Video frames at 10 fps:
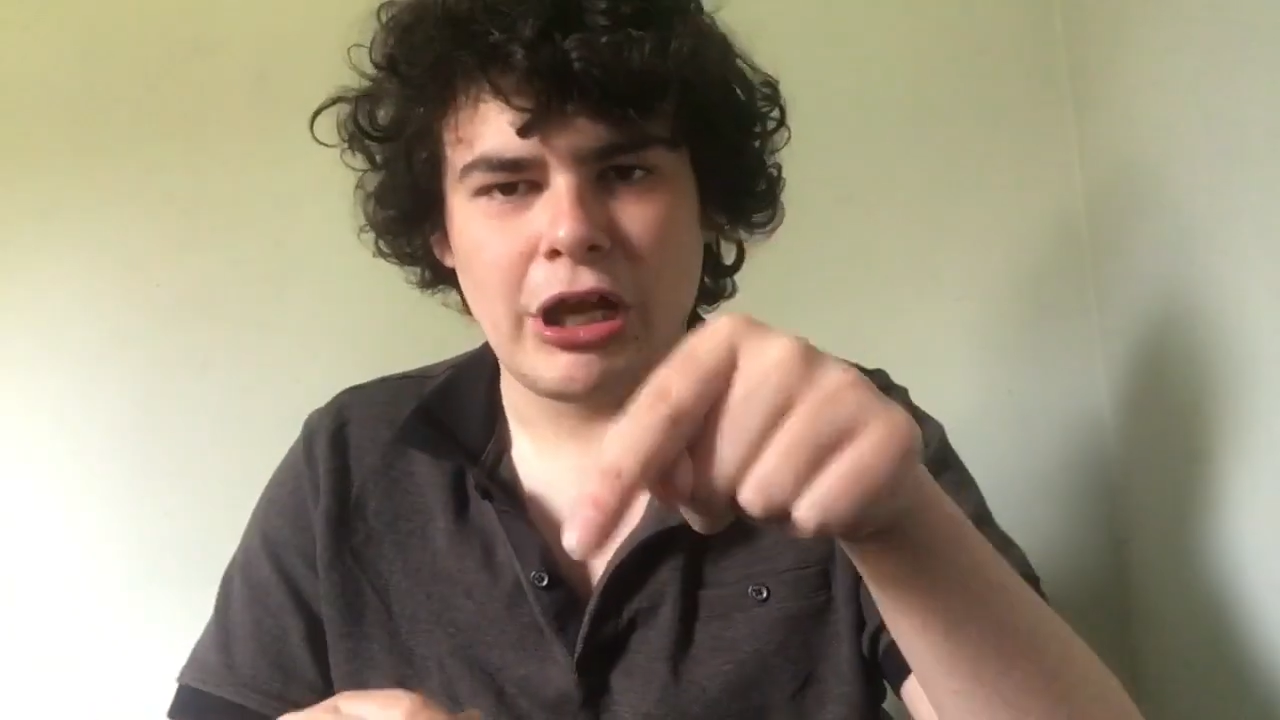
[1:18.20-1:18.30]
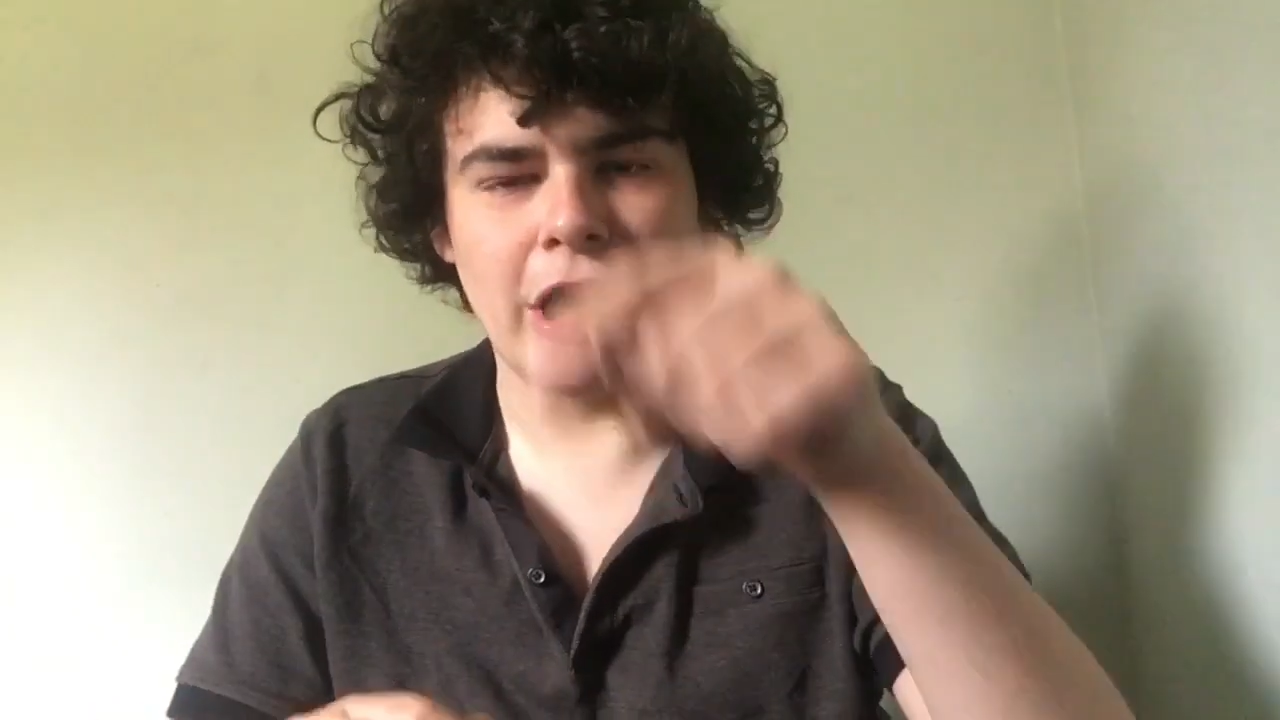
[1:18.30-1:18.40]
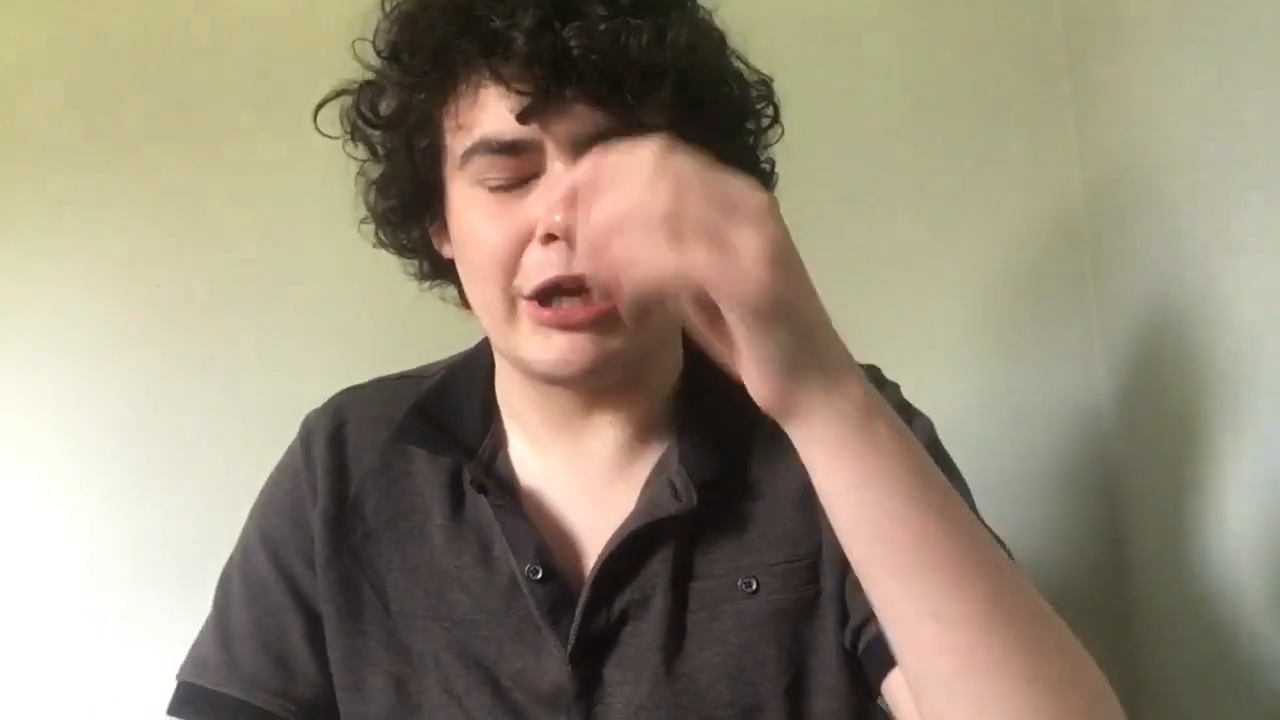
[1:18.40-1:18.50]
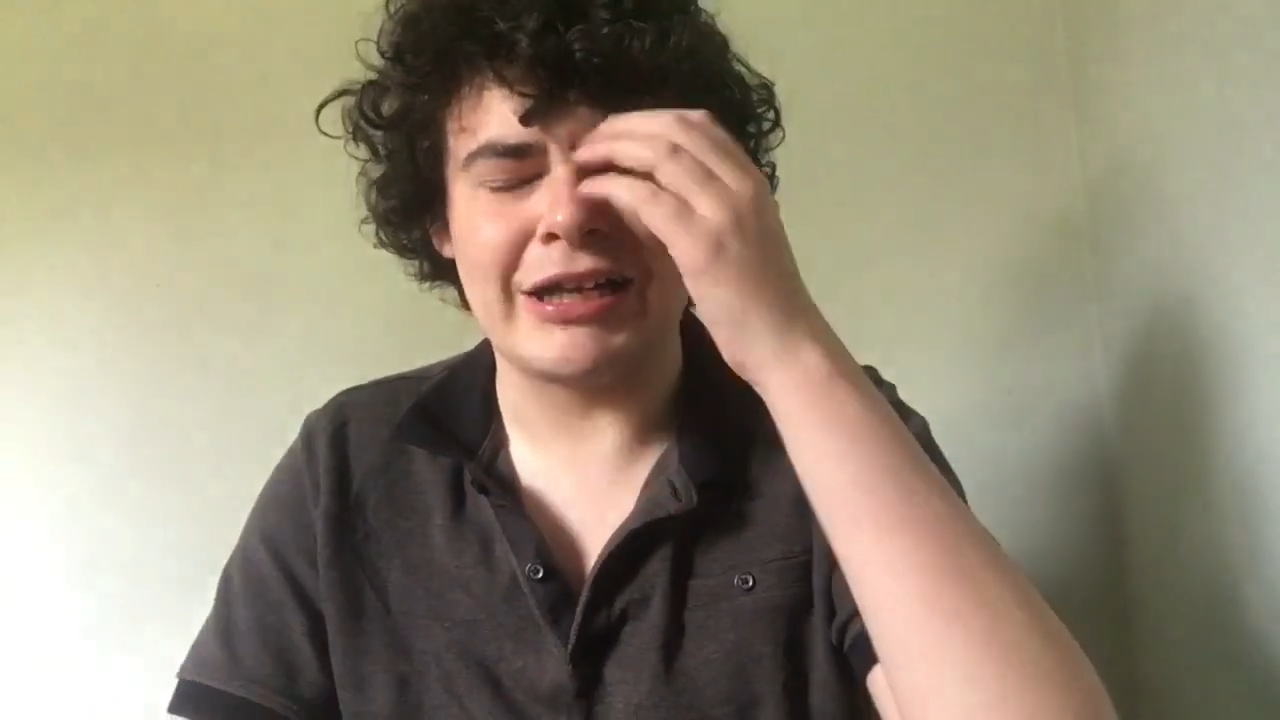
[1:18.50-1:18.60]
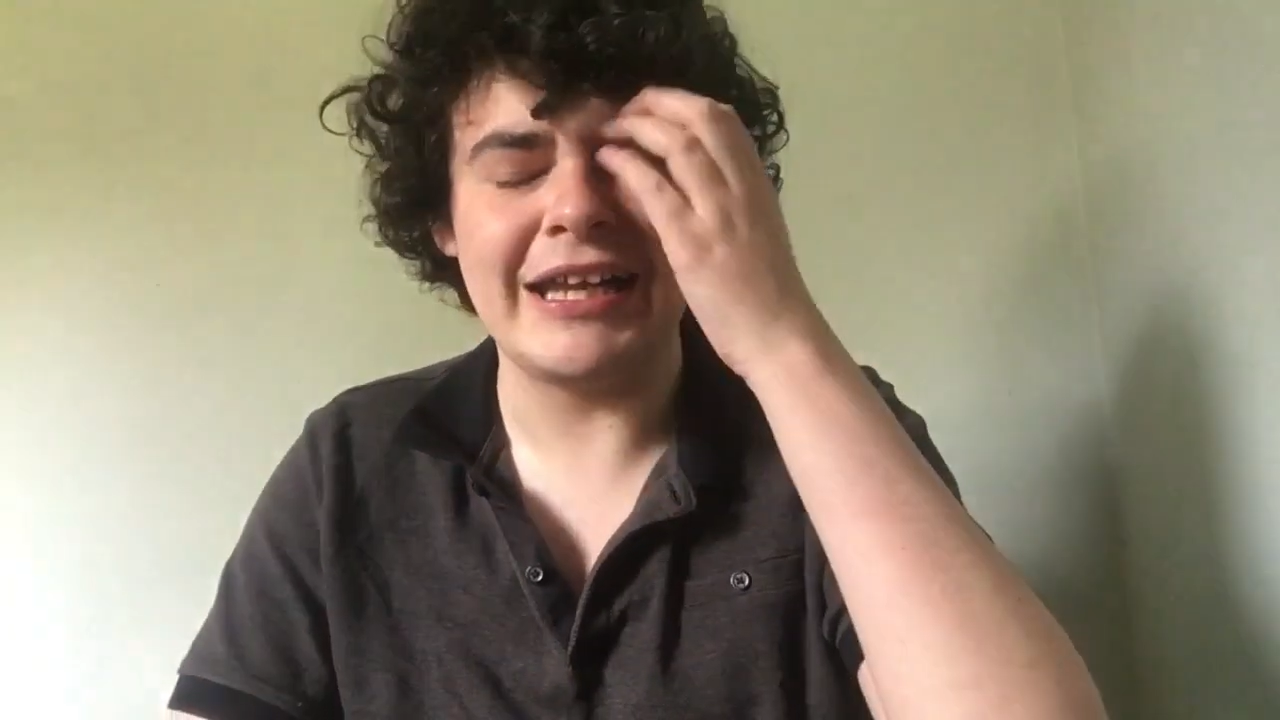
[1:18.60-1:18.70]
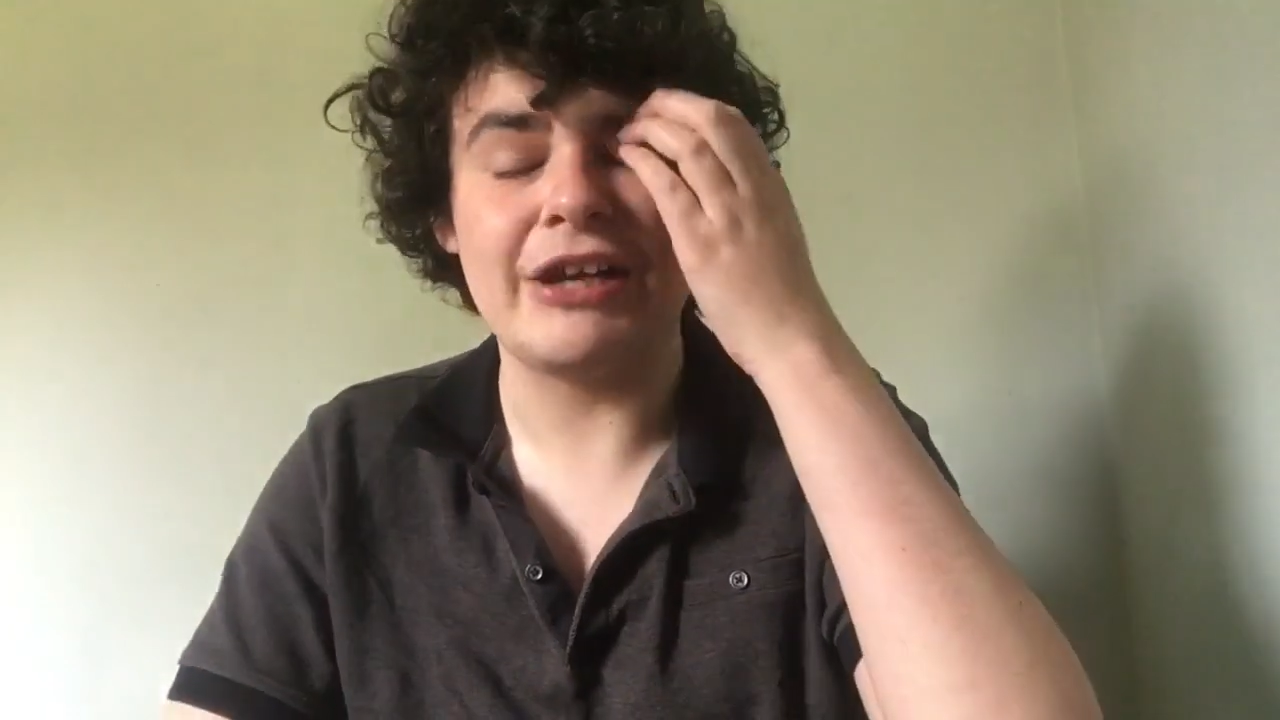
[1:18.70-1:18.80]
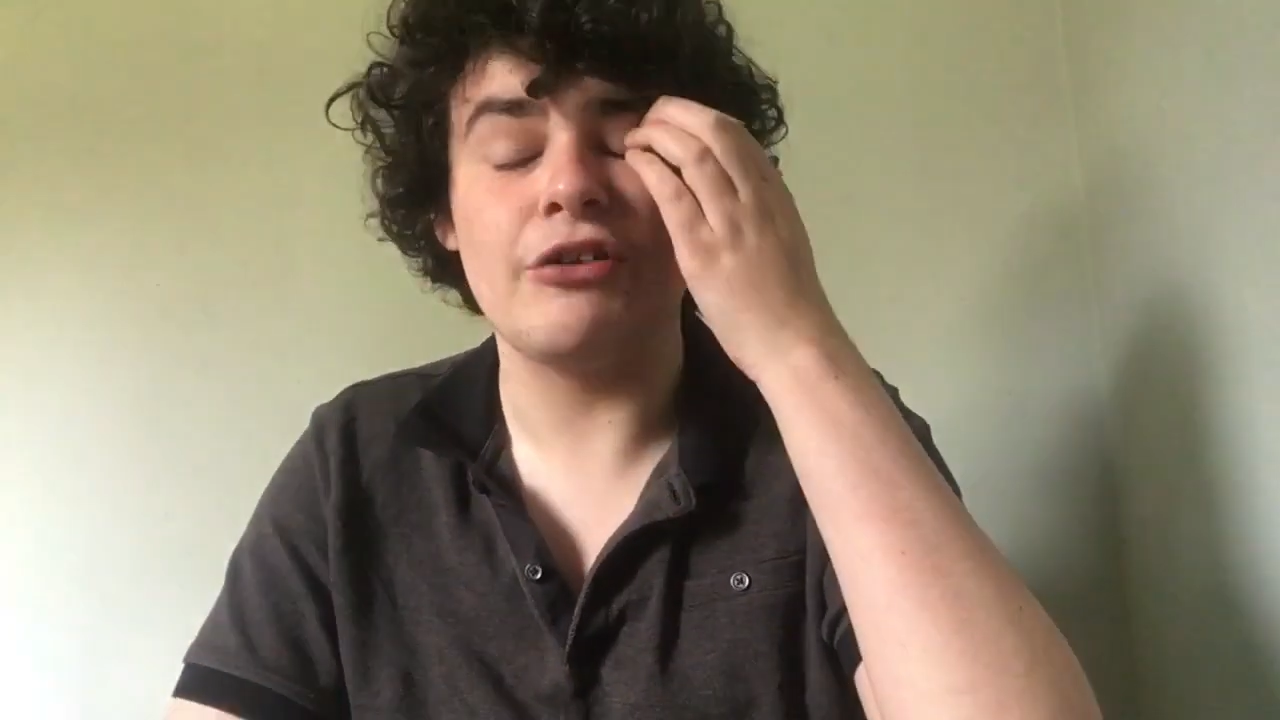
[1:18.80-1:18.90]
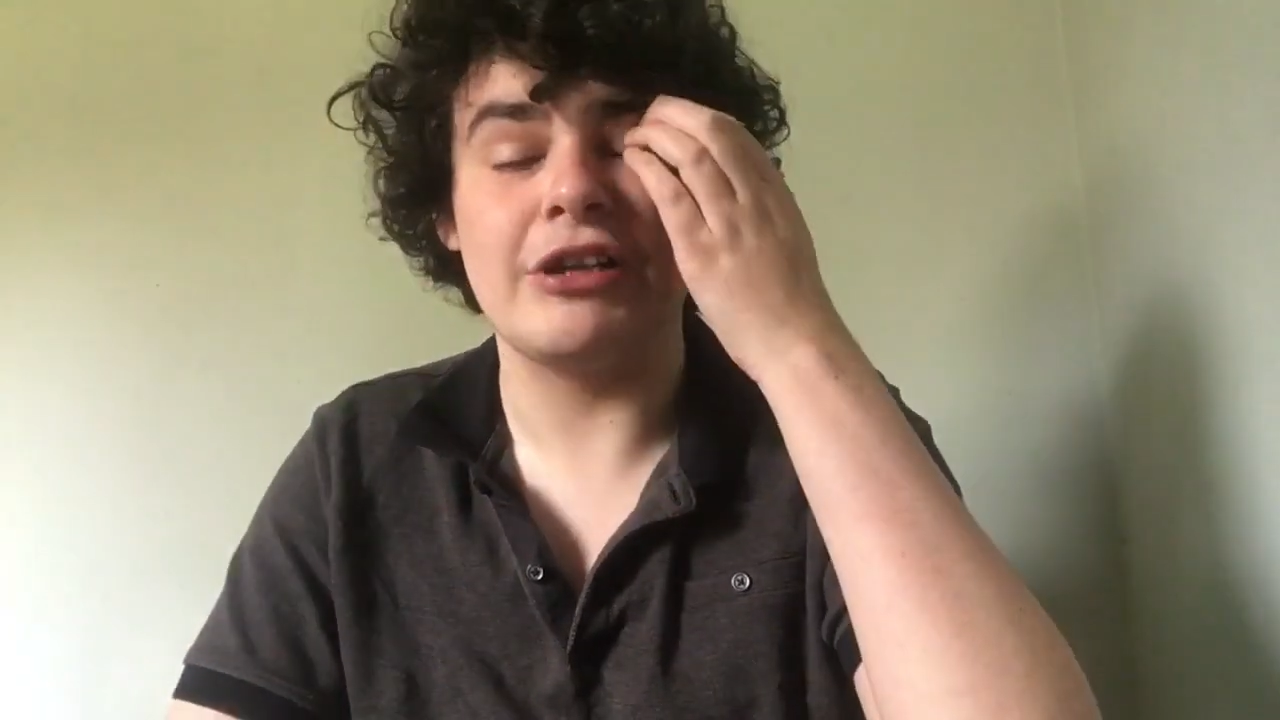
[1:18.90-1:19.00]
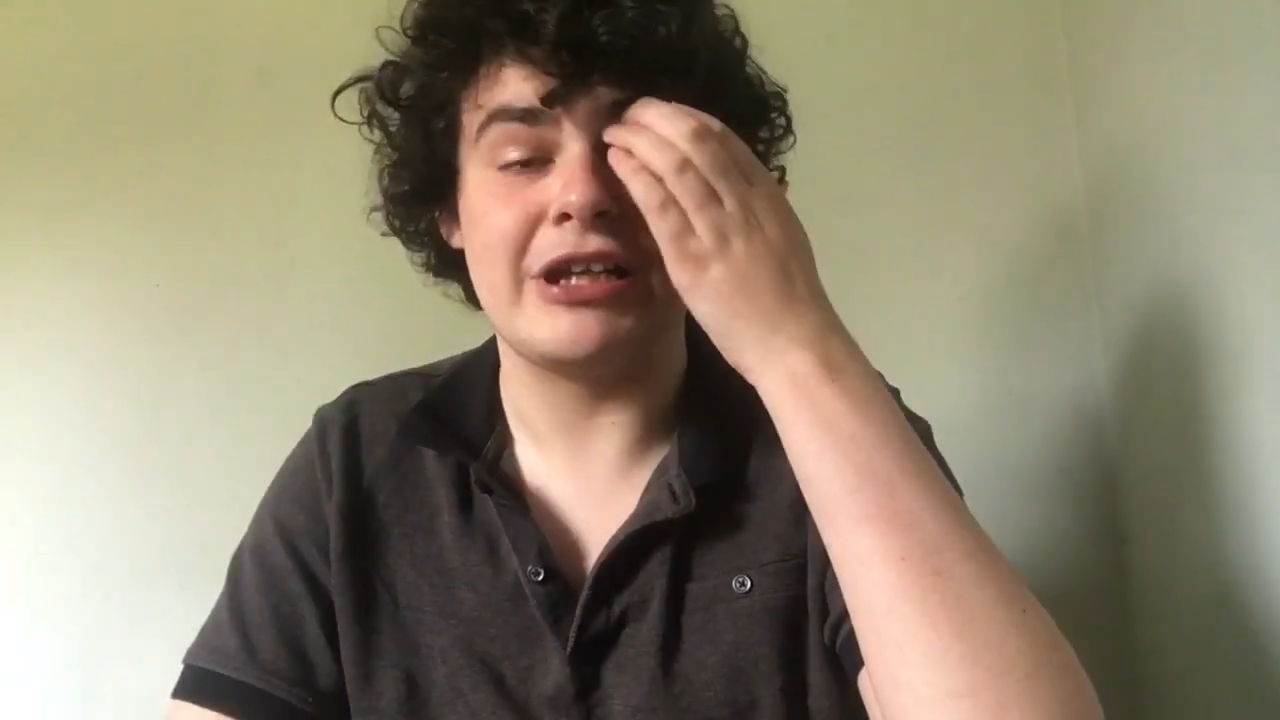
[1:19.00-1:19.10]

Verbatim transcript: uh, click on the